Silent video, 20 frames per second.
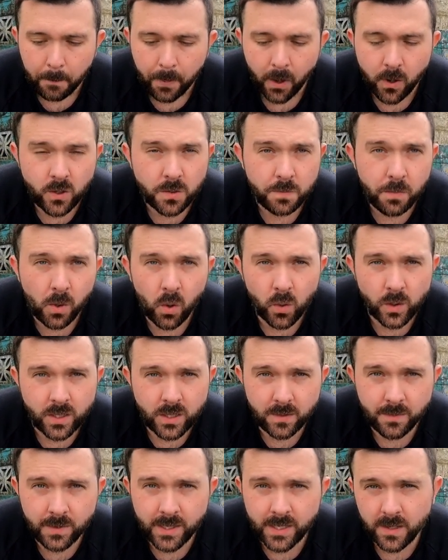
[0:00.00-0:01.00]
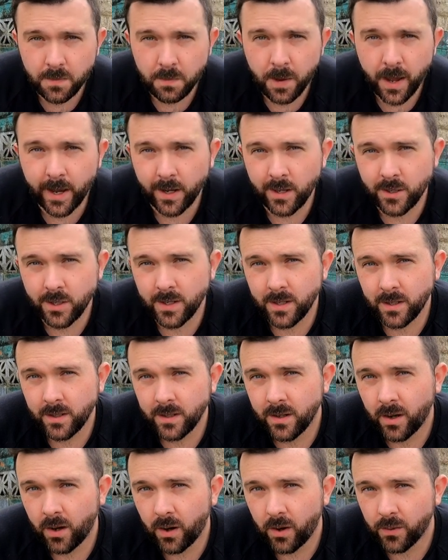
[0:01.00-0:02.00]
post-mortem inspection
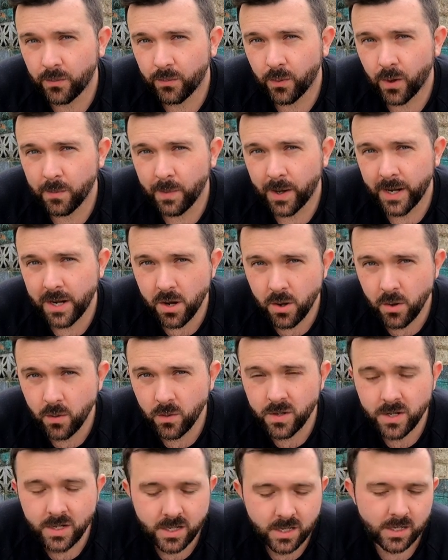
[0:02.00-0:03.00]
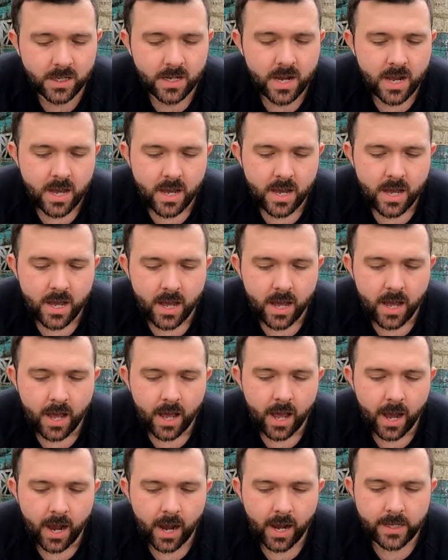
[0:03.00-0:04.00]
of one of my nukes.
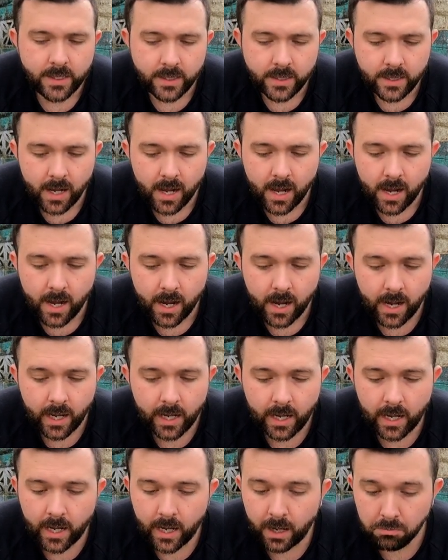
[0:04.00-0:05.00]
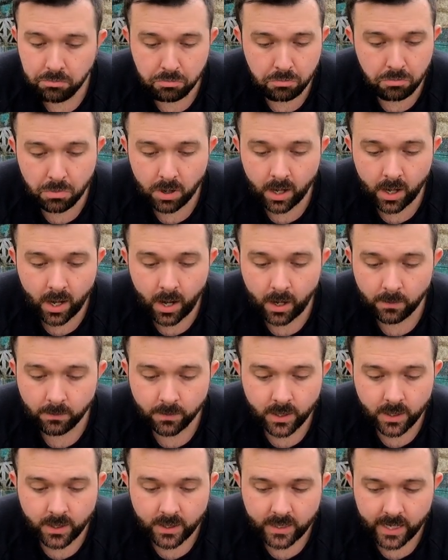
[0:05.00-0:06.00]
And I'm
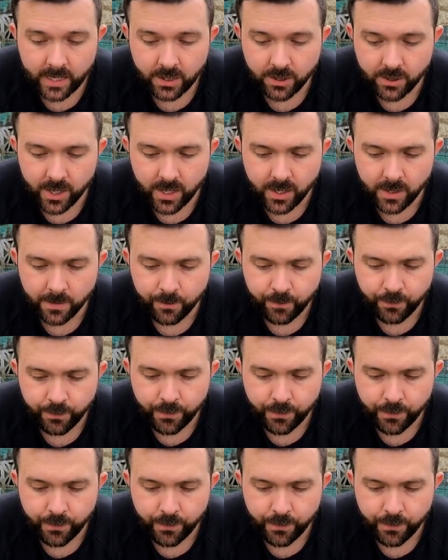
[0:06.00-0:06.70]
going to say it straight,